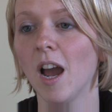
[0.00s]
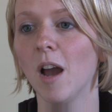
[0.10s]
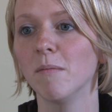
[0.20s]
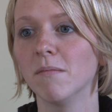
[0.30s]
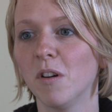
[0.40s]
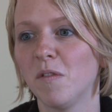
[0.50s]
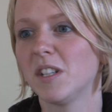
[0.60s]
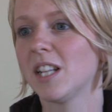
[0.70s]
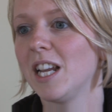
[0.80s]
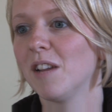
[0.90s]

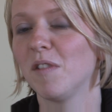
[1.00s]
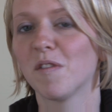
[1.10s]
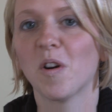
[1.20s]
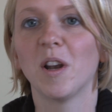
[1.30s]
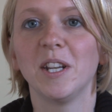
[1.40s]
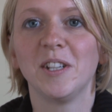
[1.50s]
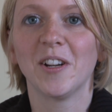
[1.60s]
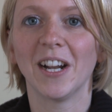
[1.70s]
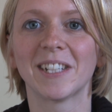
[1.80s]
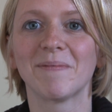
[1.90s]
Obviously if you've got an
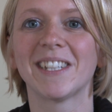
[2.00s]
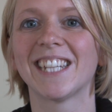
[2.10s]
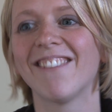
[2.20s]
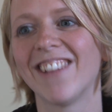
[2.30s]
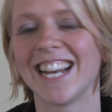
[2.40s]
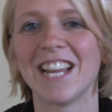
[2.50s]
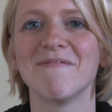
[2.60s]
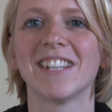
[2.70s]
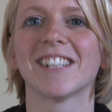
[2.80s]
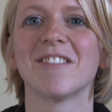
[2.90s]
interest specifically in
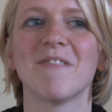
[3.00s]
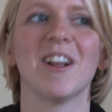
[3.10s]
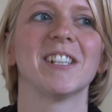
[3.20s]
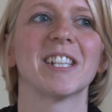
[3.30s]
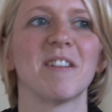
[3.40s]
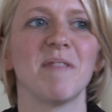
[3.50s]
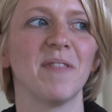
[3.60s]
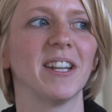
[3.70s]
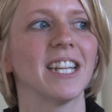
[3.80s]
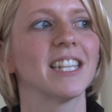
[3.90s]
medicinal plants, it's going to be
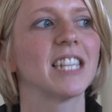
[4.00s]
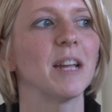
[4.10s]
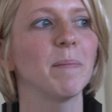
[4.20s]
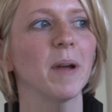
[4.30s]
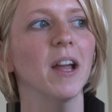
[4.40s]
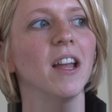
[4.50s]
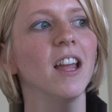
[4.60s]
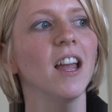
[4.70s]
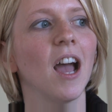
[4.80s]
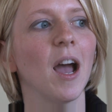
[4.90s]
fantastic, but
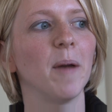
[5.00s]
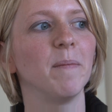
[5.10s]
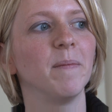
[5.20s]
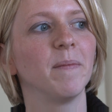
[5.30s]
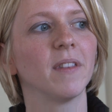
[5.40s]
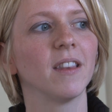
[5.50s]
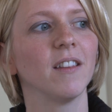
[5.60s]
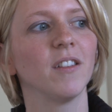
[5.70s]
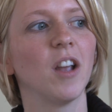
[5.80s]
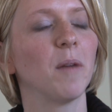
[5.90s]

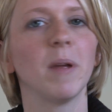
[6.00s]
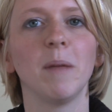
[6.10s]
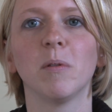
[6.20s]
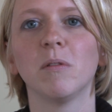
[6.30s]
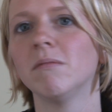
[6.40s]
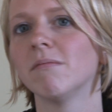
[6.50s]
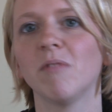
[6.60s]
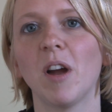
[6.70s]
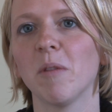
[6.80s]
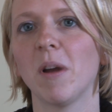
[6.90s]
young people
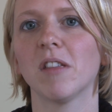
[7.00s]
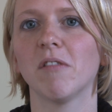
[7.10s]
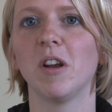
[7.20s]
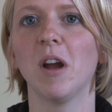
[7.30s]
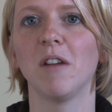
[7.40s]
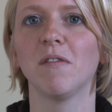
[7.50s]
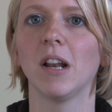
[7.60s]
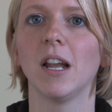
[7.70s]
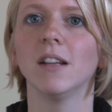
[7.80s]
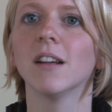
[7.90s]
right the way through,
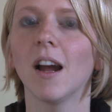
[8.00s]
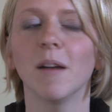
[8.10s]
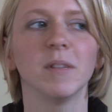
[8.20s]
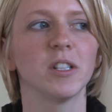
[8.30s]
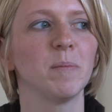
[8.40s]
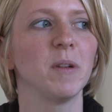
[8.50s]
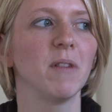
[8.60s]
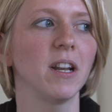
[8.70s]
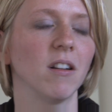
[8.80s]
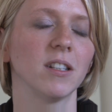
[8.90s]
hopefully, it should be a
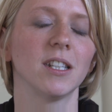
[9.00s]
really nice